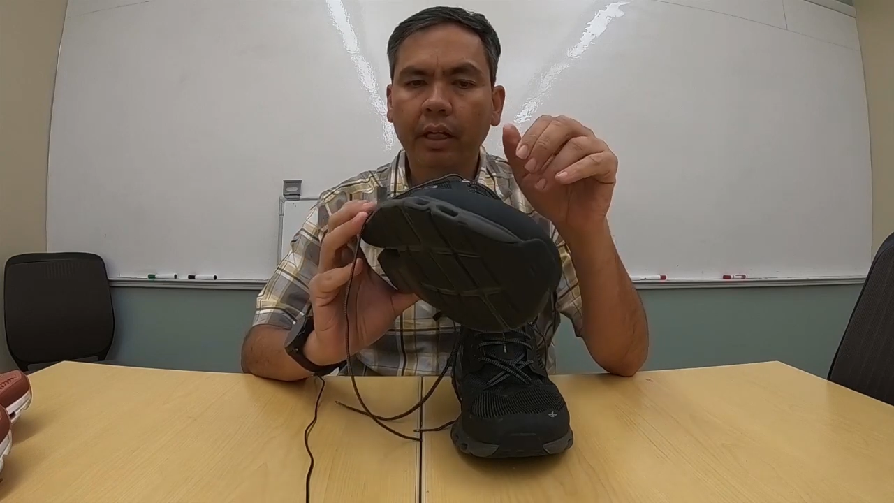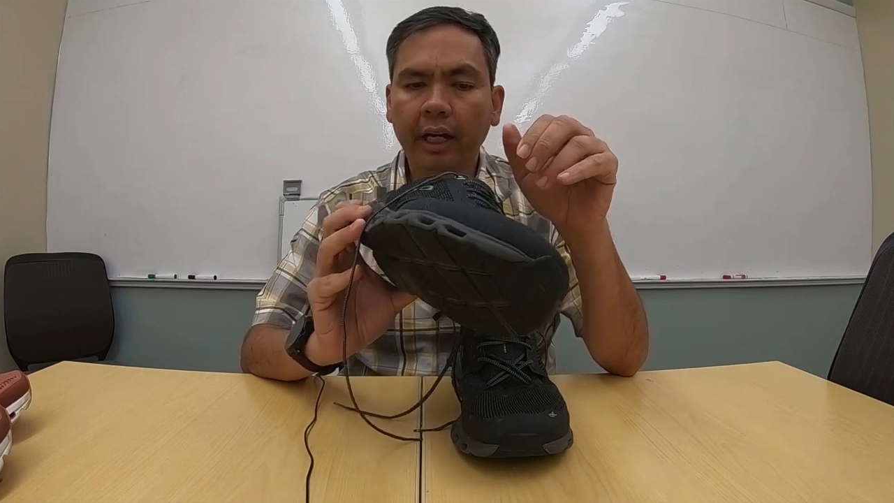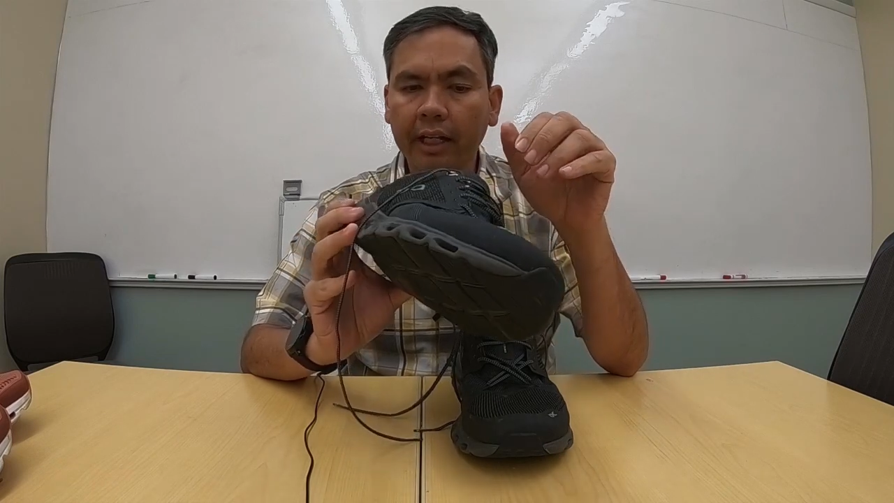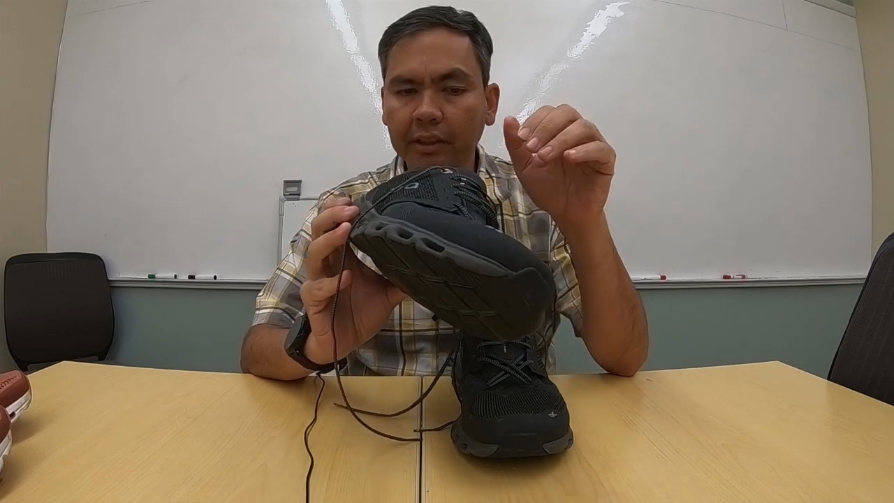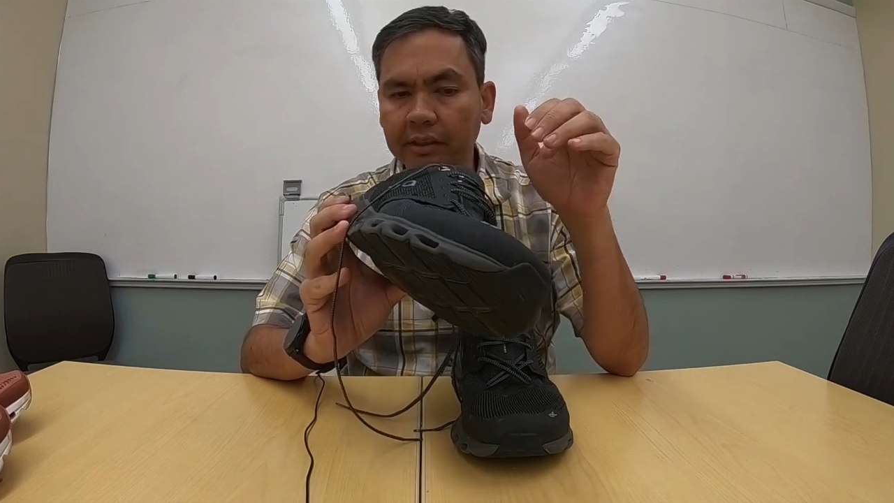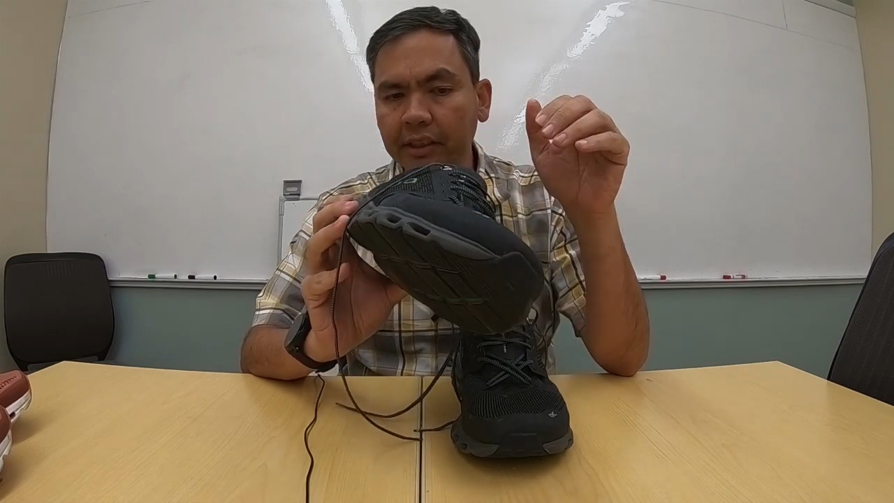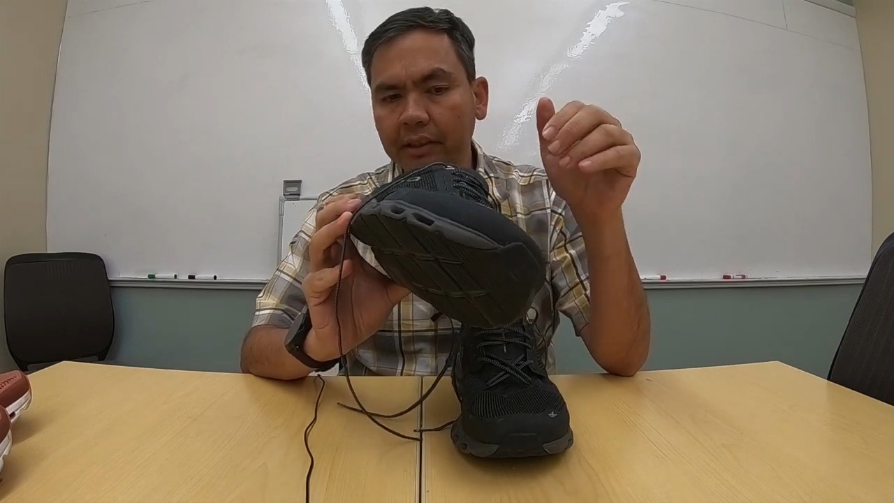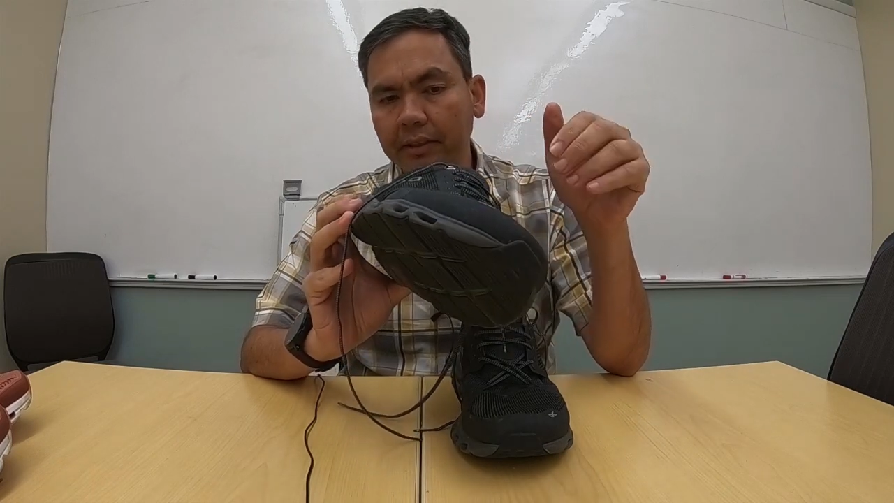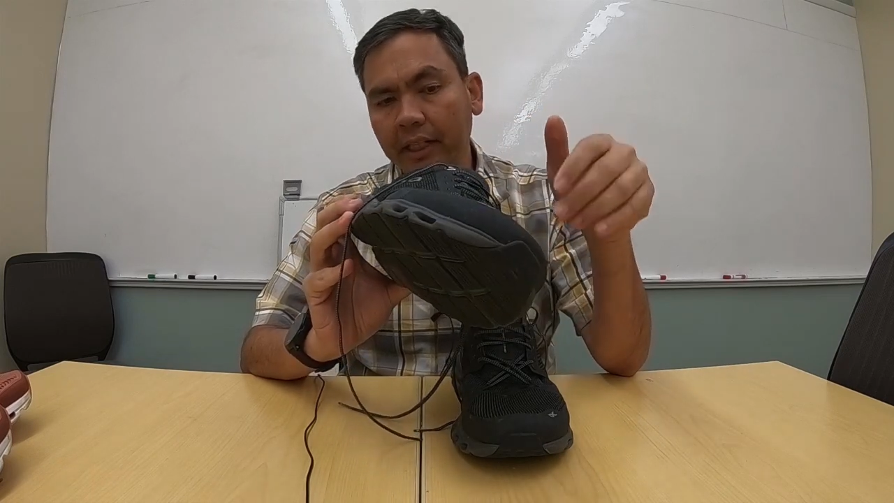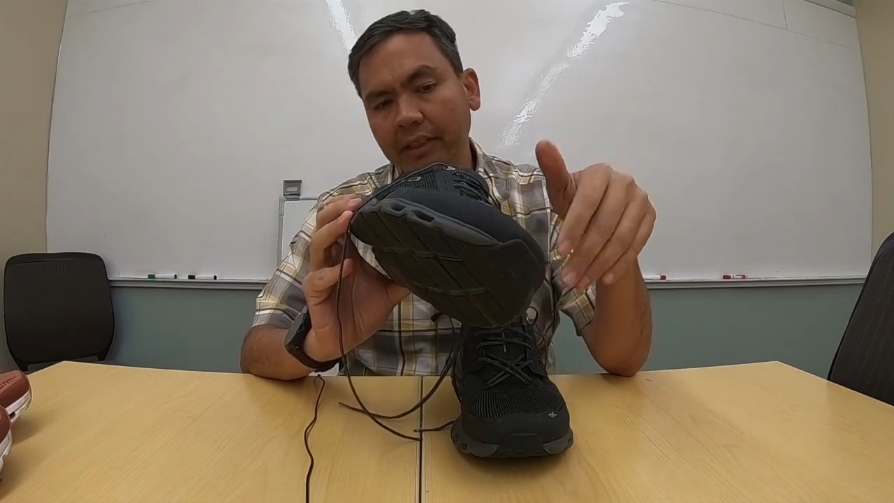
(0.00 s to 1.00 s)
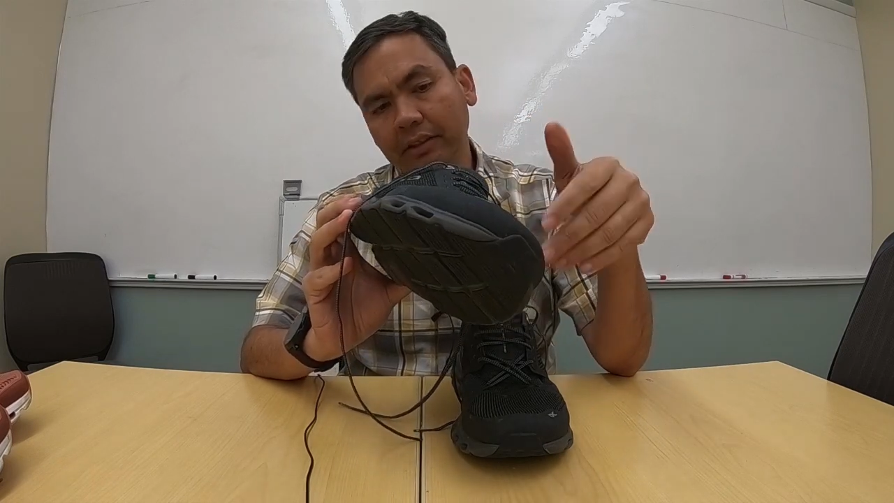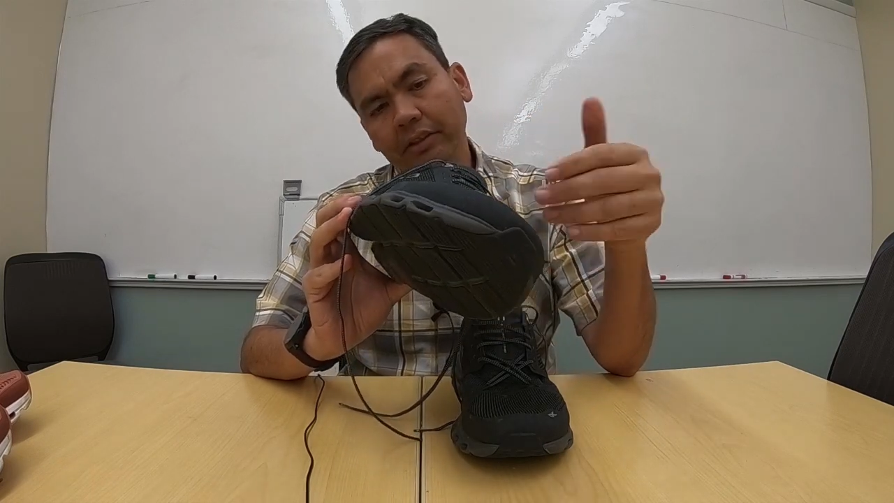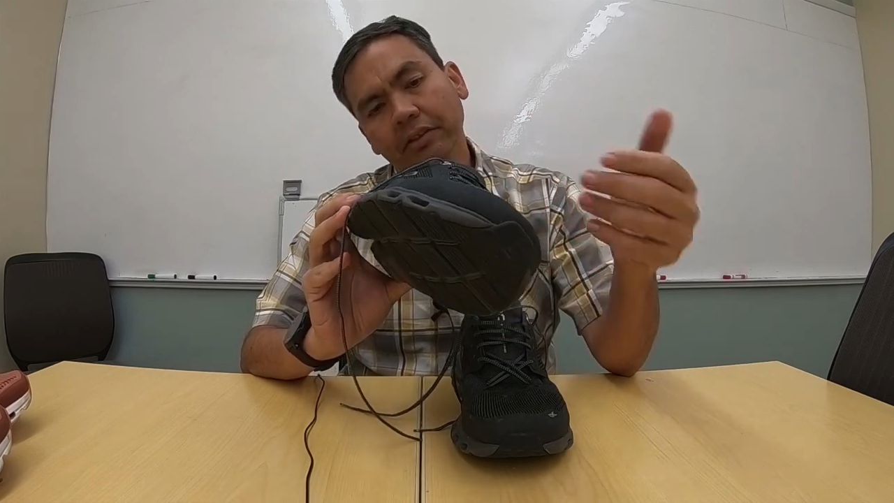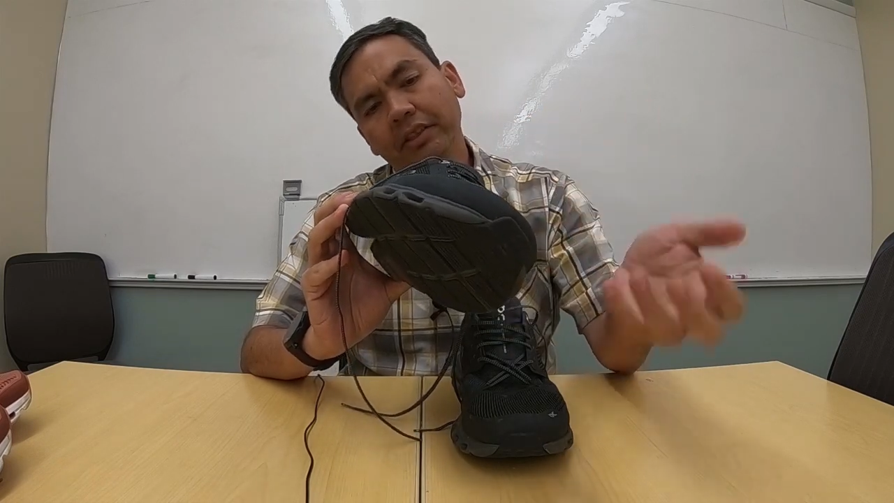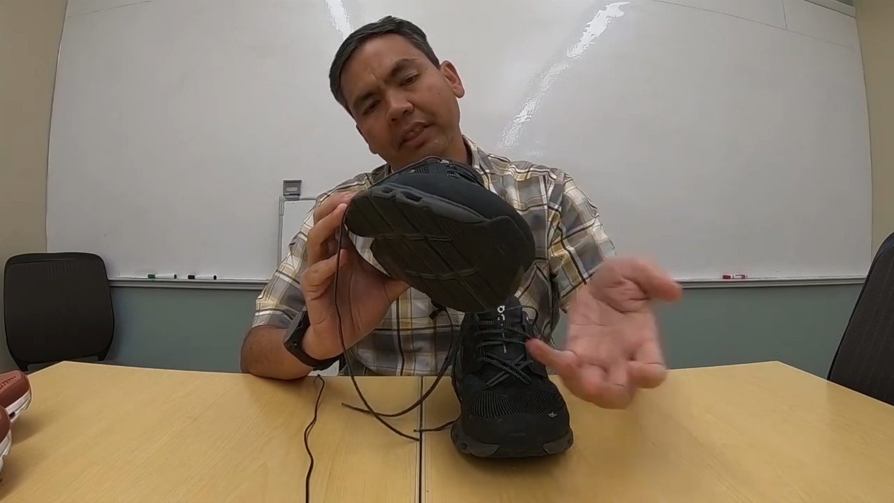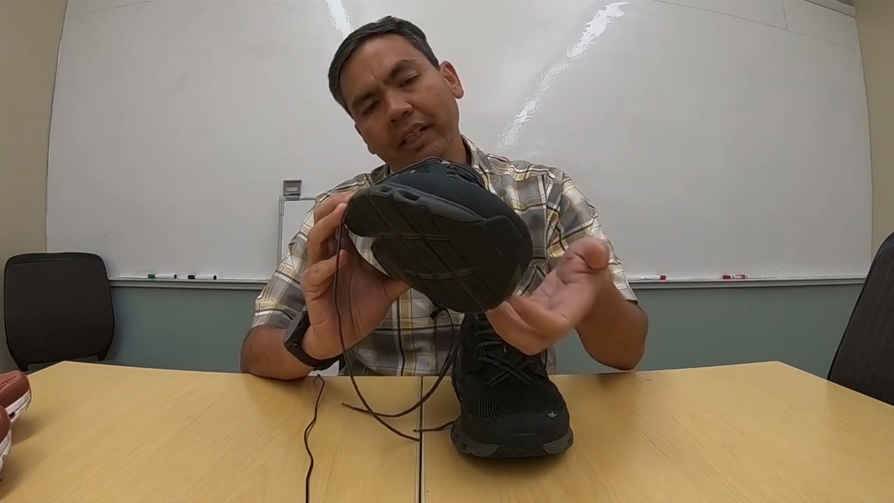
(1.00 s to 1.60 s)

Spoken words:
I can still see